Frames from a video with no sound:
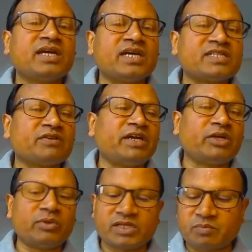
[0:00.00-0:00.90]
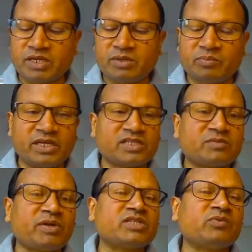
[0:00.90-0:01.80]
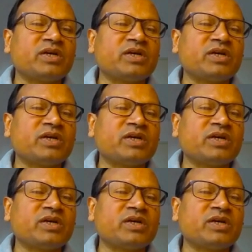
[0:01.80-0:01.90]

as a way to express